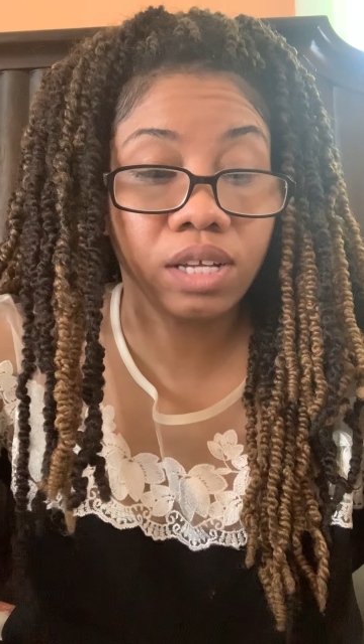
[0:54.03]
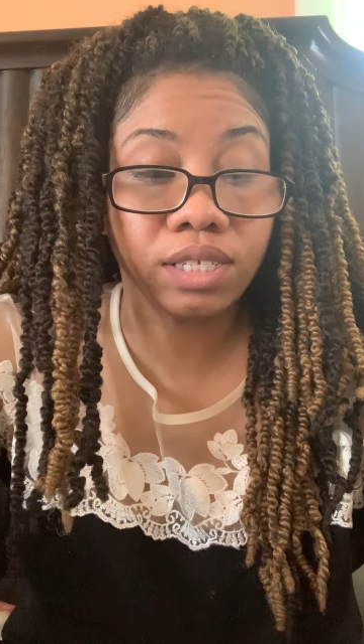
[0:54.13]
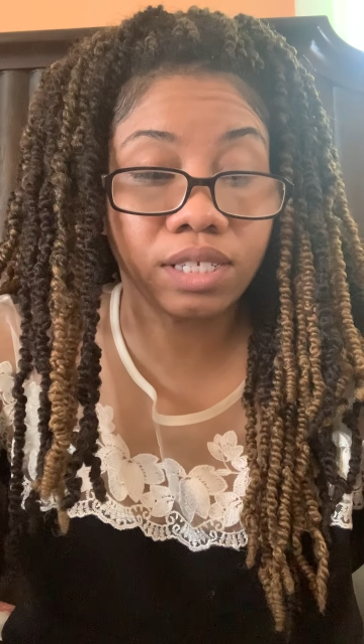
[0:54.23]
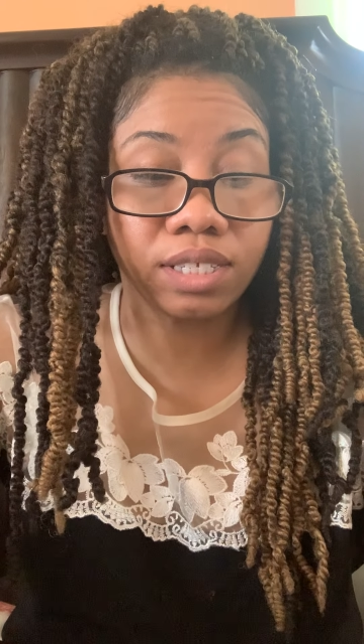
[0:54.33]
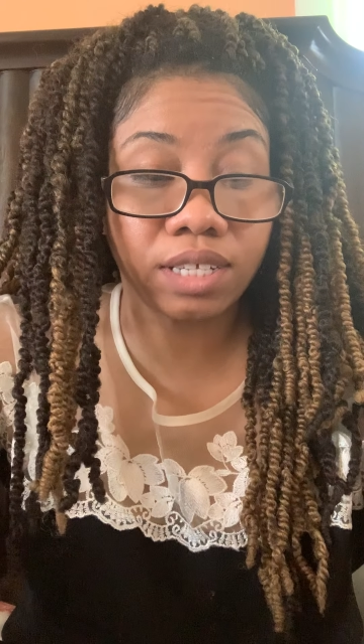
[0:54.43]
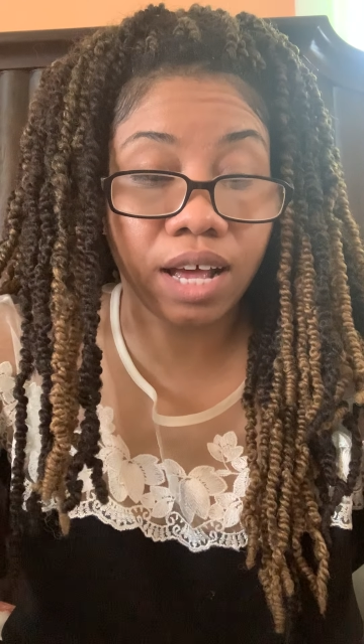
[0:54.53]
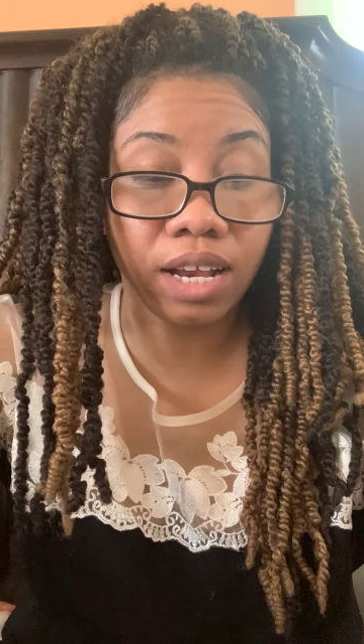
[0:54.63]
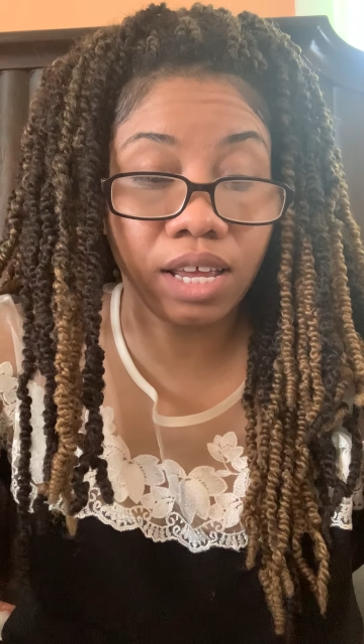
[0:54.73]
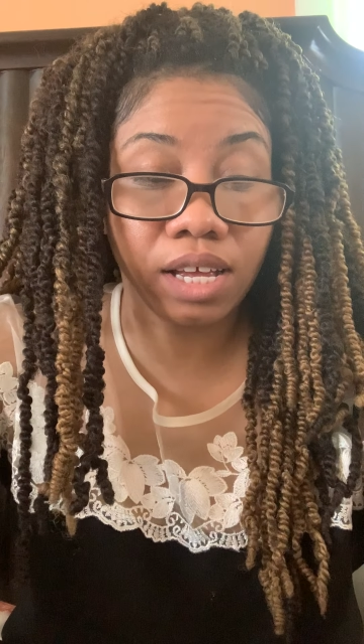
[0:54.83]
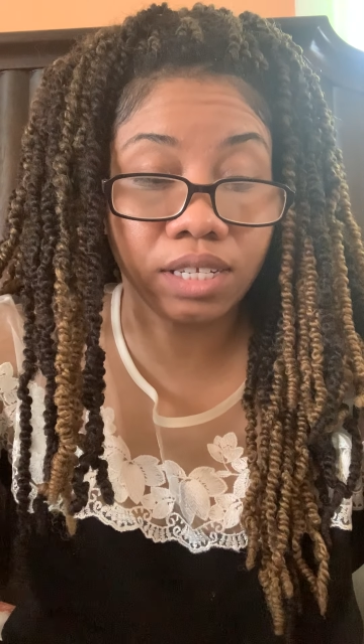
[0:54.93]

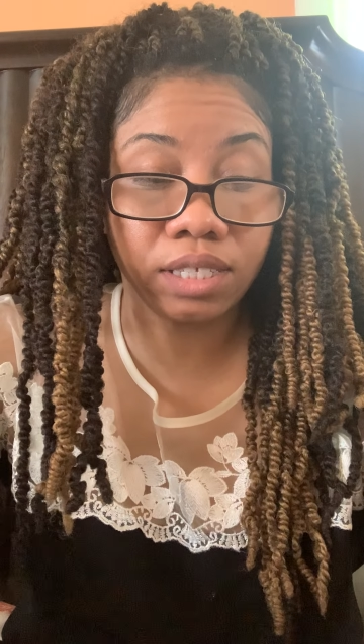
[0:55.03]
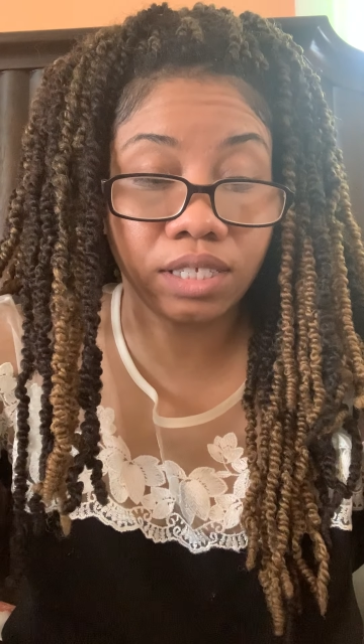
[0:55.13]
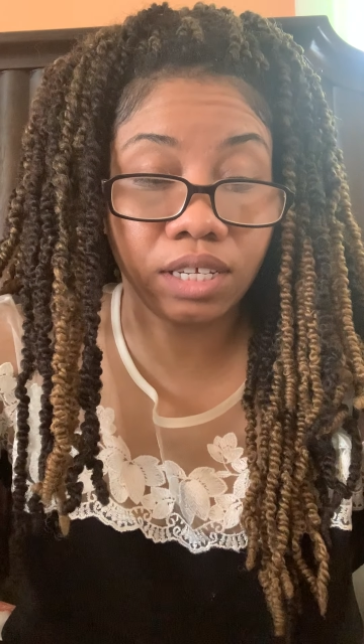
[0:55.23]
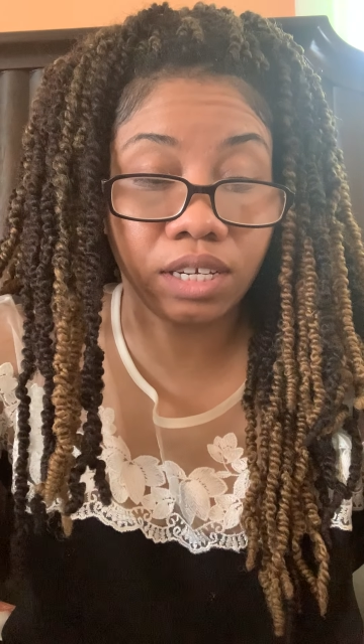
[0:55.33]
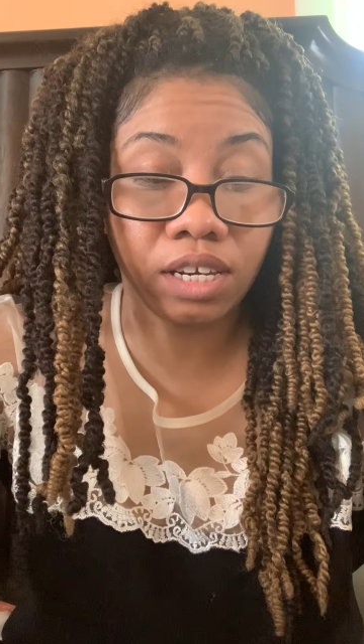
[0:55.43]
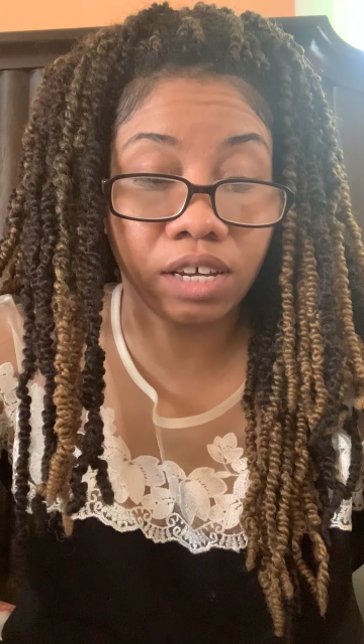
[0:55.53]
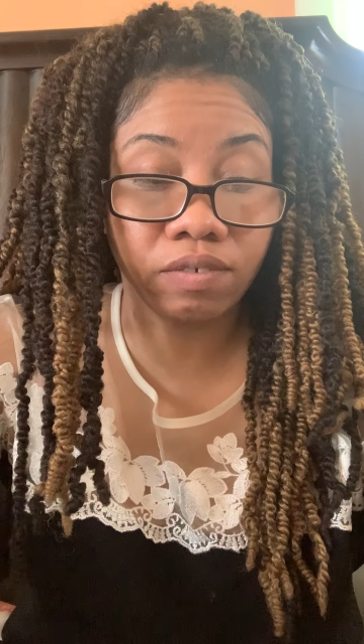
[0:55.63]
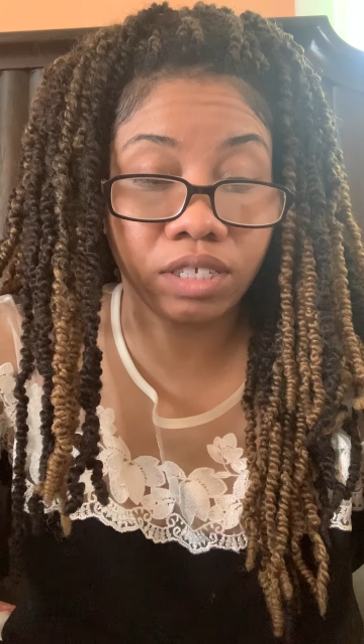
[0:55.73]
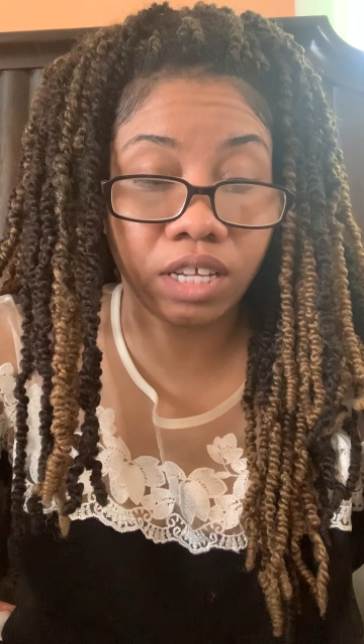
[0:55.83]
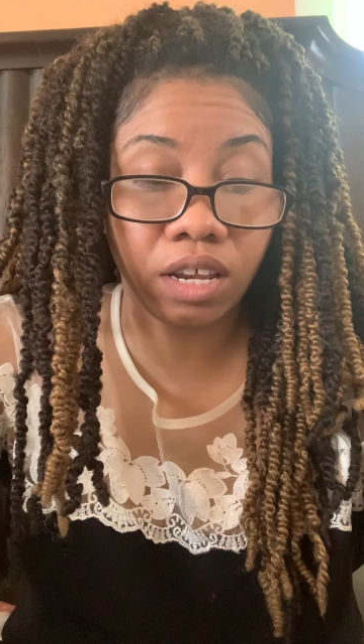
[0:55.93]
Society has seen
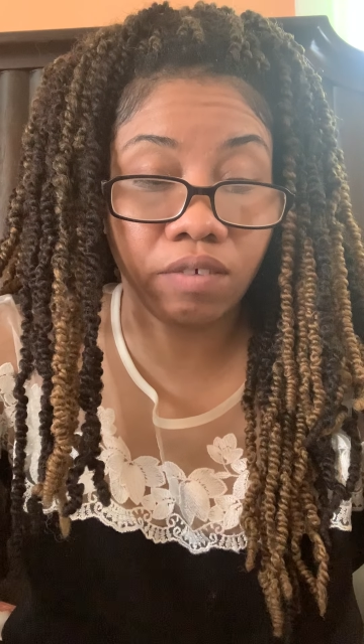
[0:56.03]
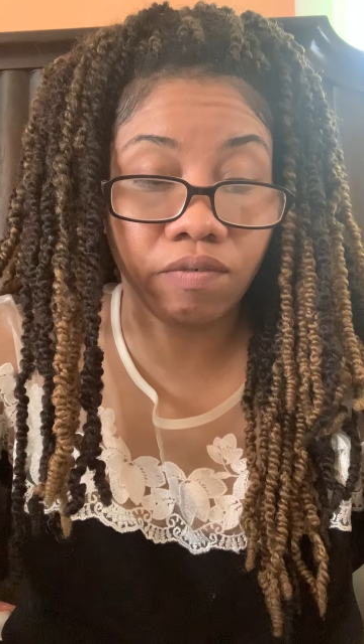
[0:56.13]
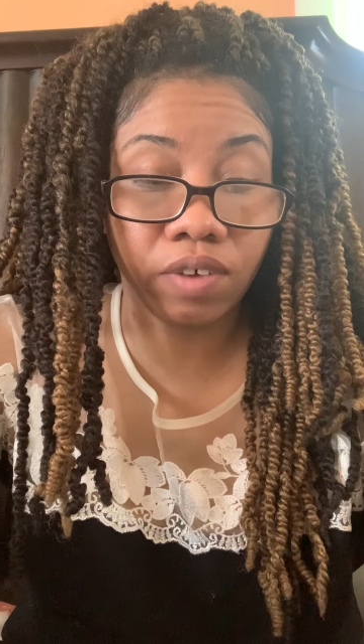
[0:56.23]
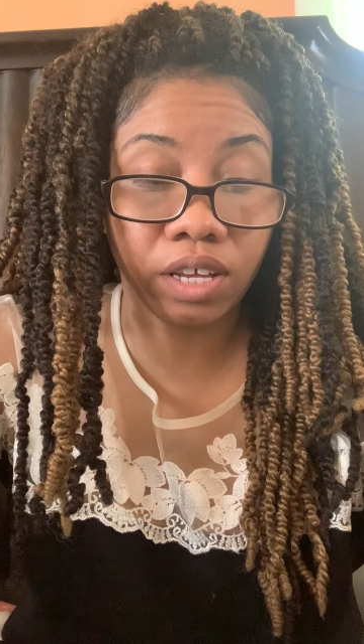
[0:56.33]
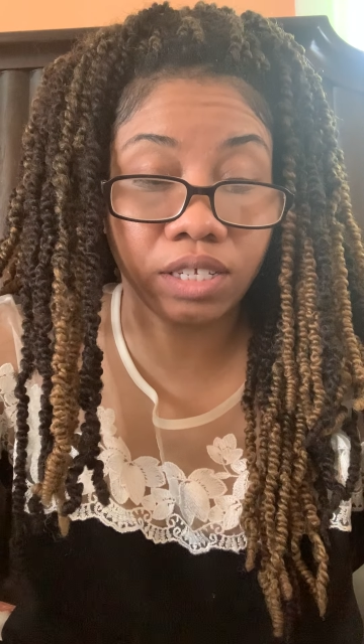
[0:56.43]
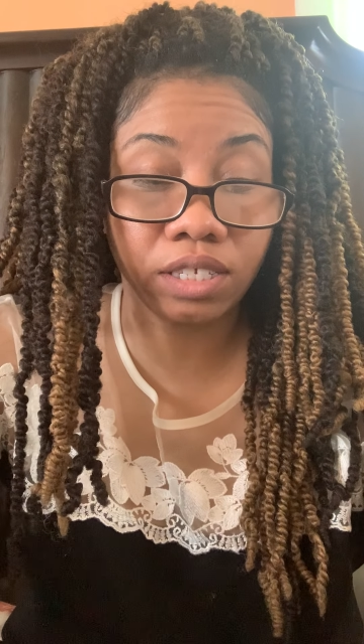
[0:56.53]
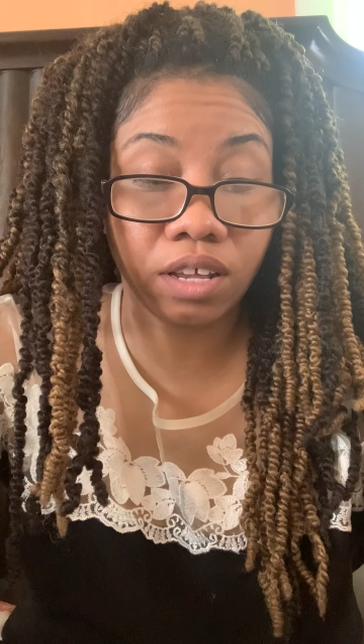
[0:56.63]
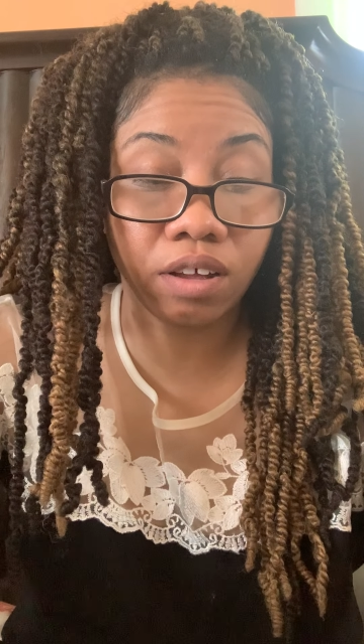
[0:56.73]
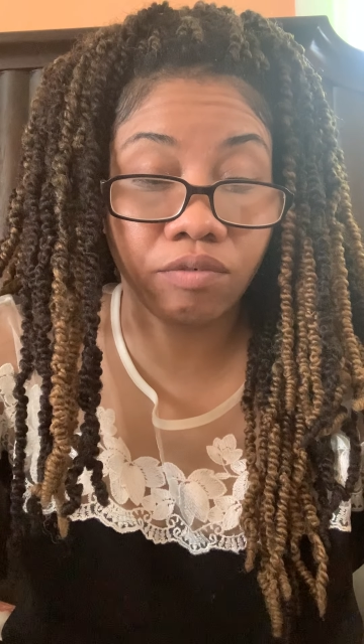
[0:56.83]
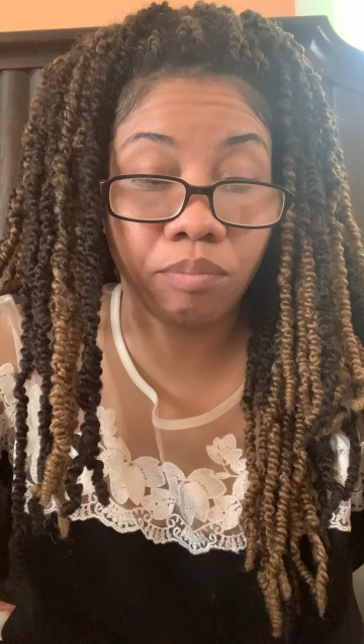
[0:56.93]
devastating effects
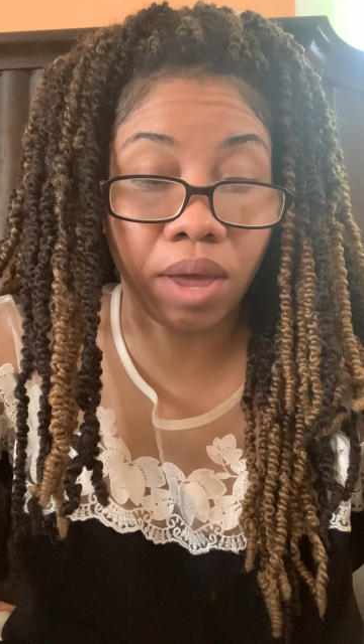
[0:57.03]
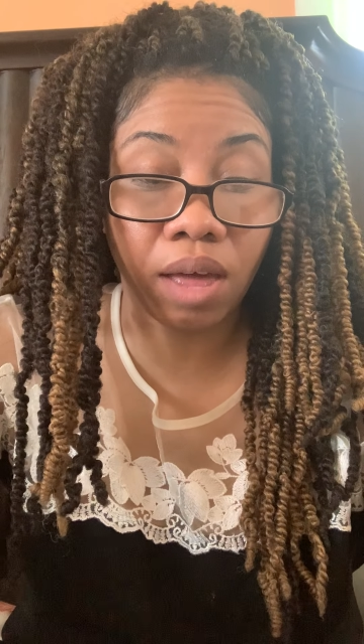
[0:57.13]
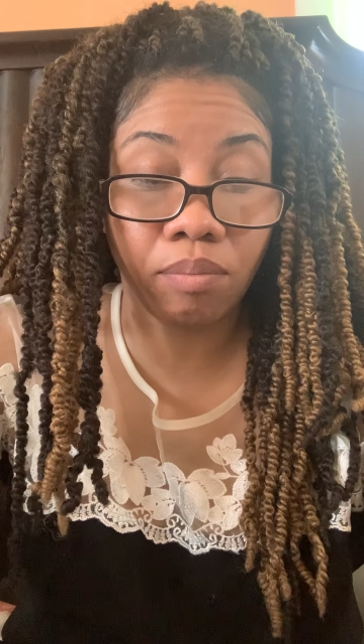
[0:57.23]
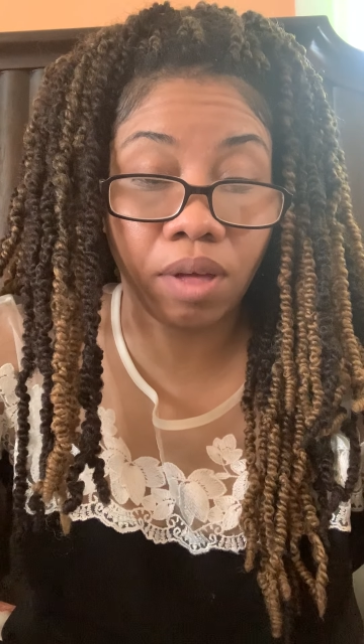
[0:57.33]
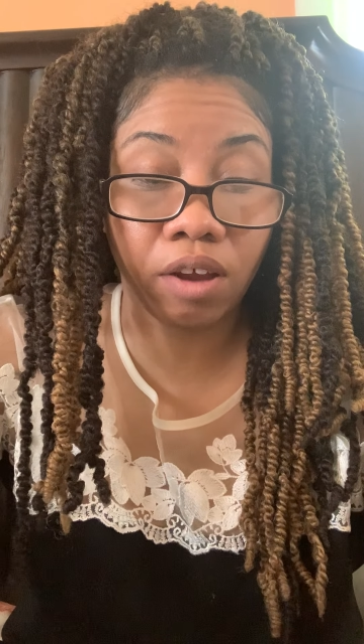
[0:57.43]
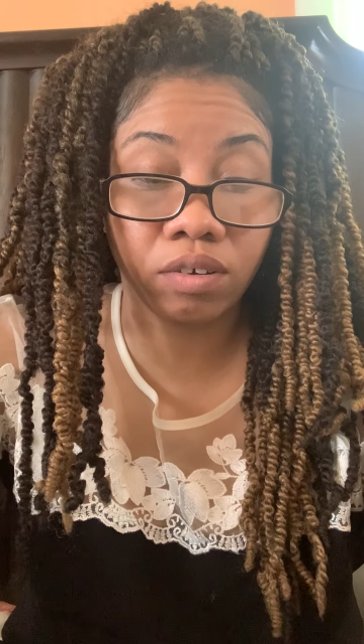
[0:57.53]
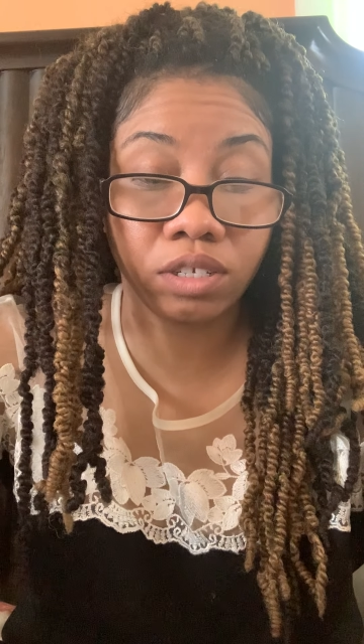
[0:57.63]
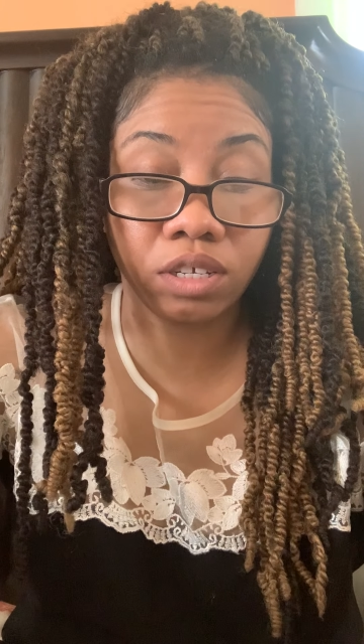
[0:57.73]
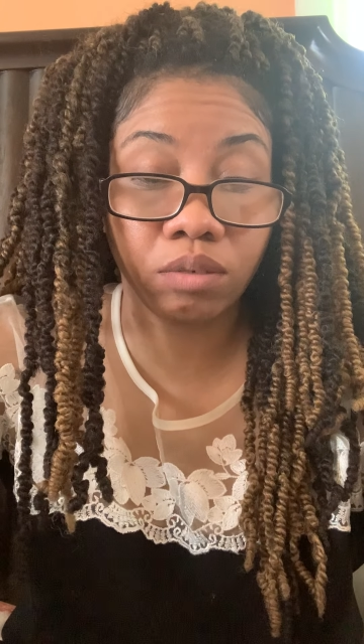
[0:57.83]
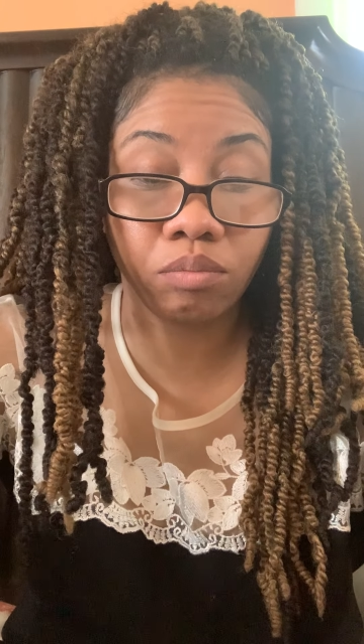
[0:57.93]
of bad
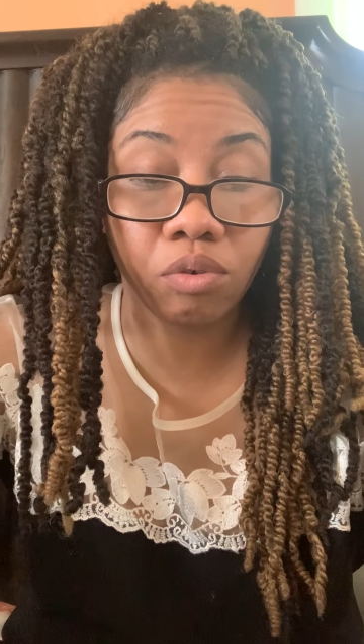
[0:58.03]
parenting,